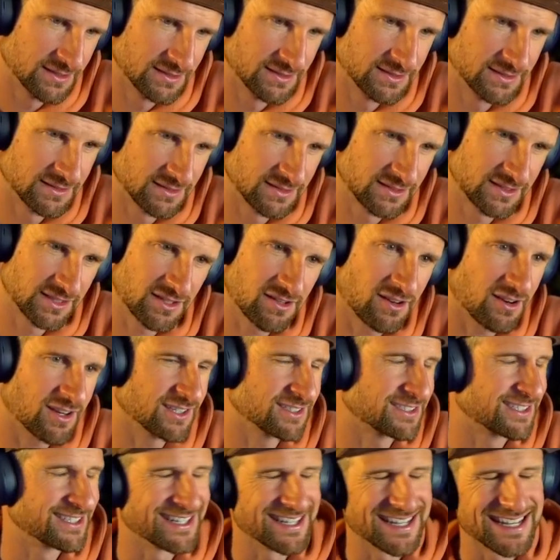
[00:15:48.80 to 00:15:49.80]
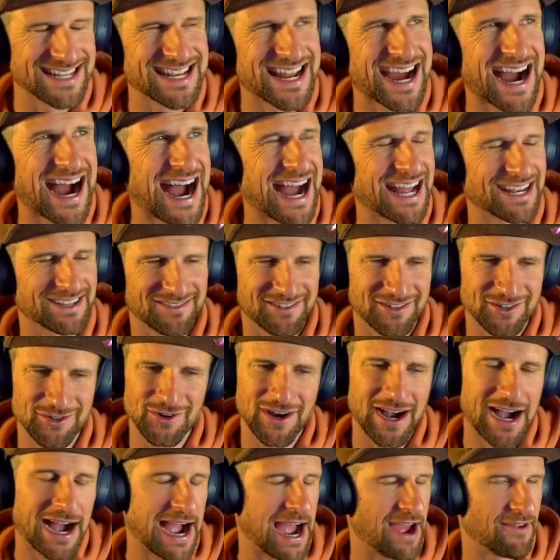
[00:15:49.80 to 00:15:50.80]
Sakaar is not too
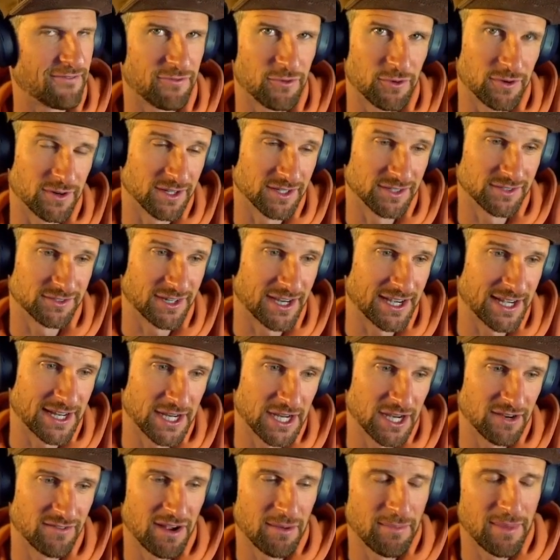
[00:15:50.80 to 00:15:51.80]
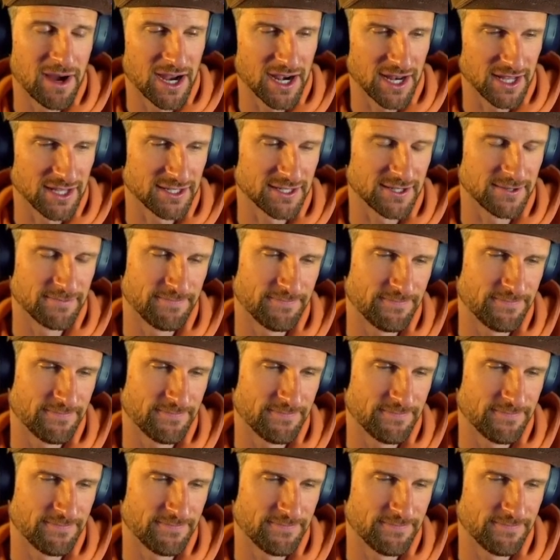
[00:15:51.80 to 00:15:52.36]
hot for us right here, if I'm honest.